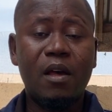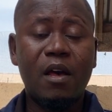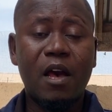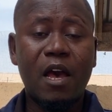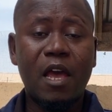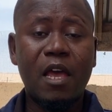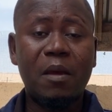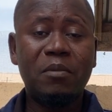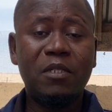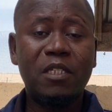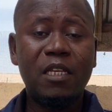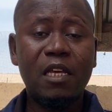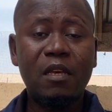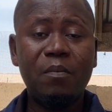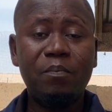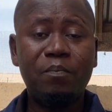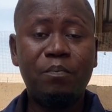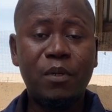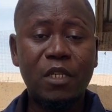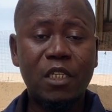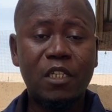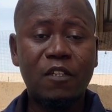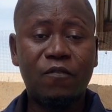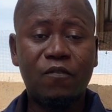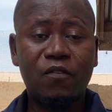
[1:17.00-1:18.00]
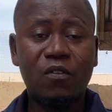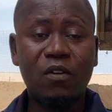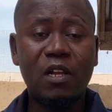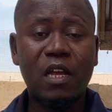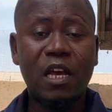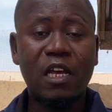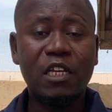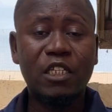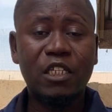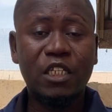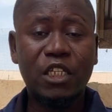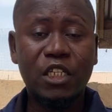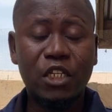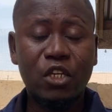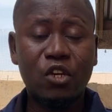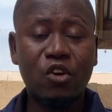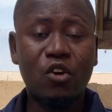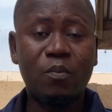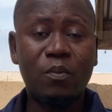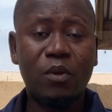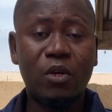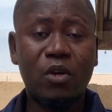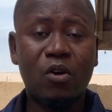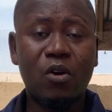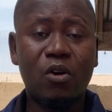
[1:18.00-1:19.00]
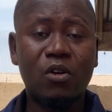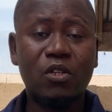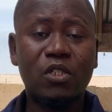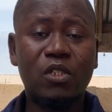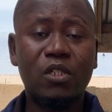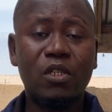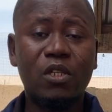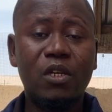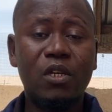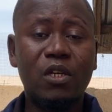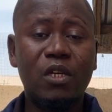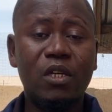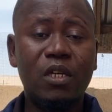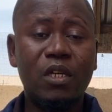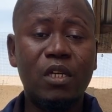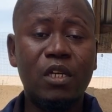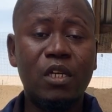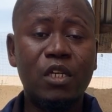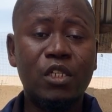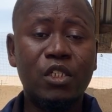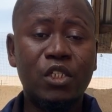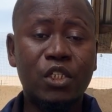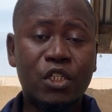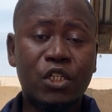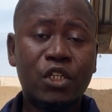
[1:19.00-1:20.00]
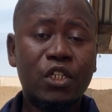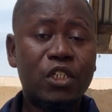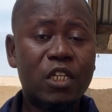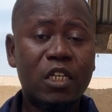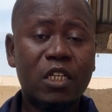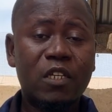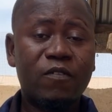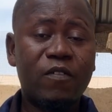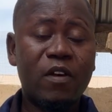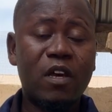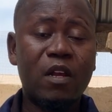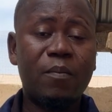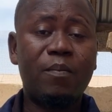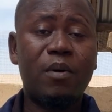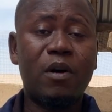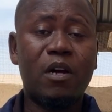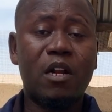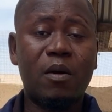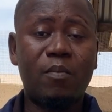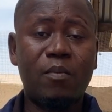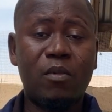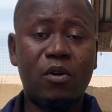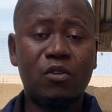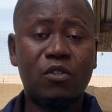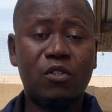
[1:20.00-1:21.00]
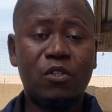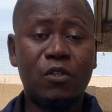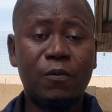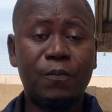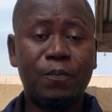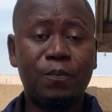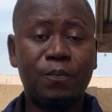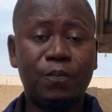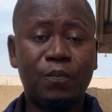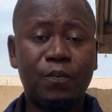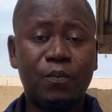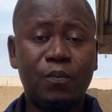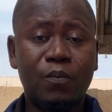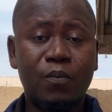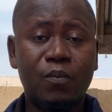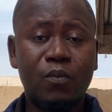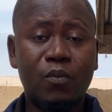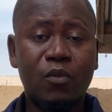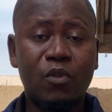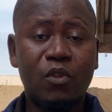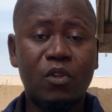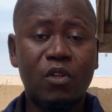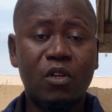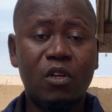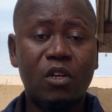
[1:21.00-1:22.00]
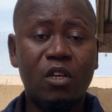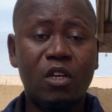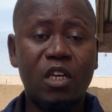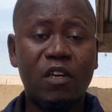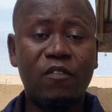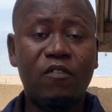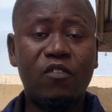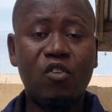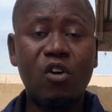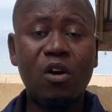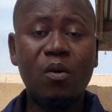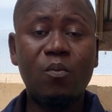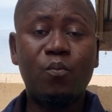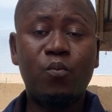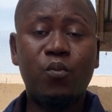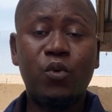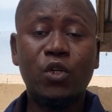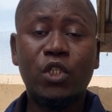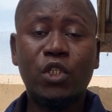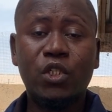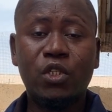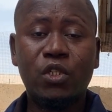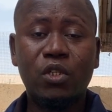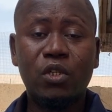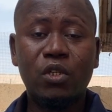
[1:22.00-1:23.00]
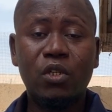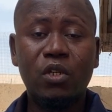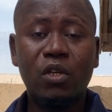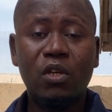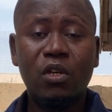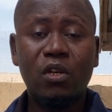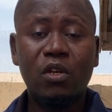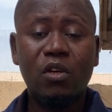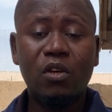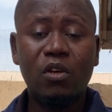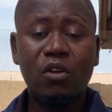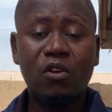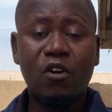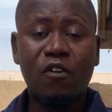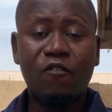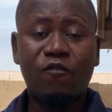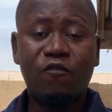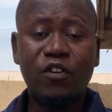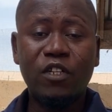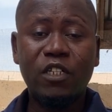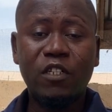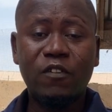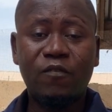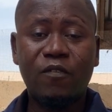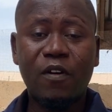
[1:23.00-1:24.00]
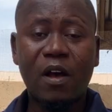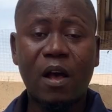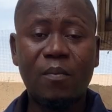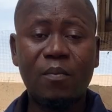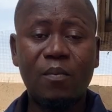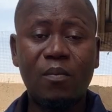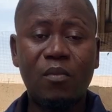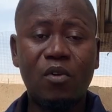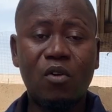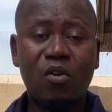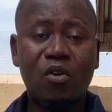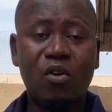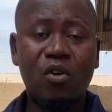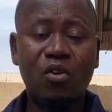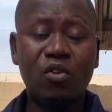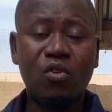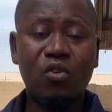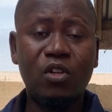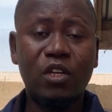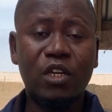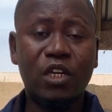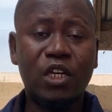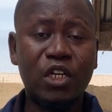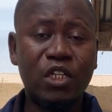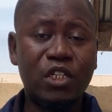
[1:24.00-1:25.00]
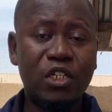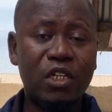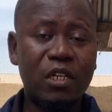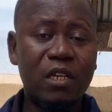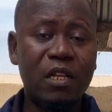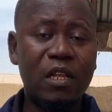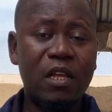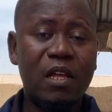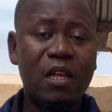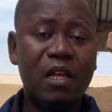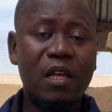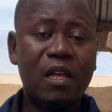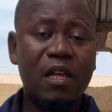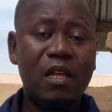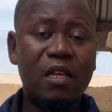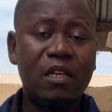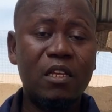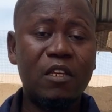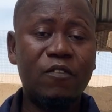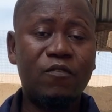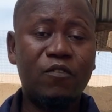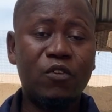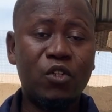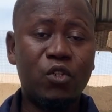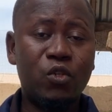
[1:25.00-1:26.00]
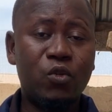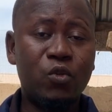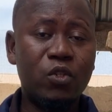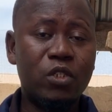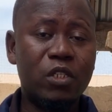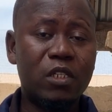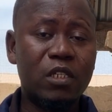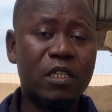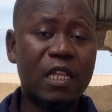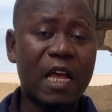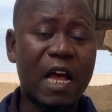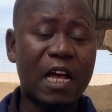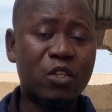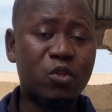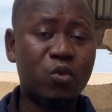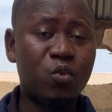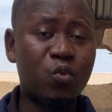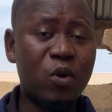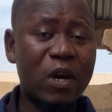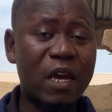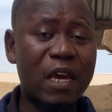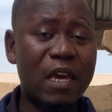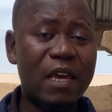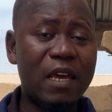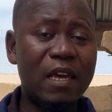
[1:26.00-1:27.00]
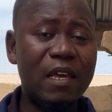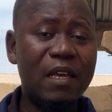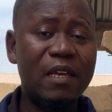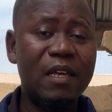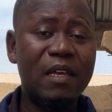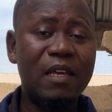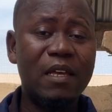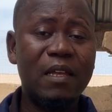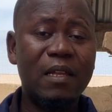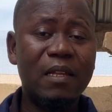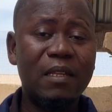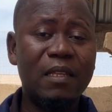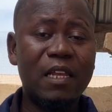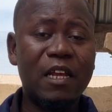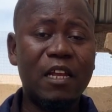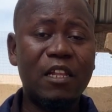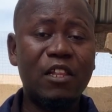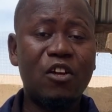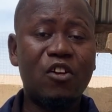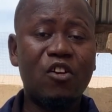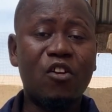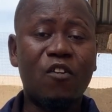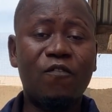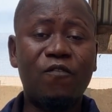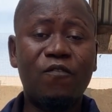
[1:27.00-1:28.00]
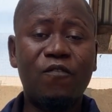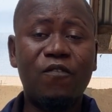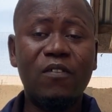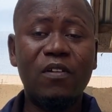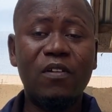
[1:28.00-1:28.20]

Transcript: I'm saying peaceful and secure because security is very paramount. If you're going to put your fish farm or your location, if you choose it at where there are a lot of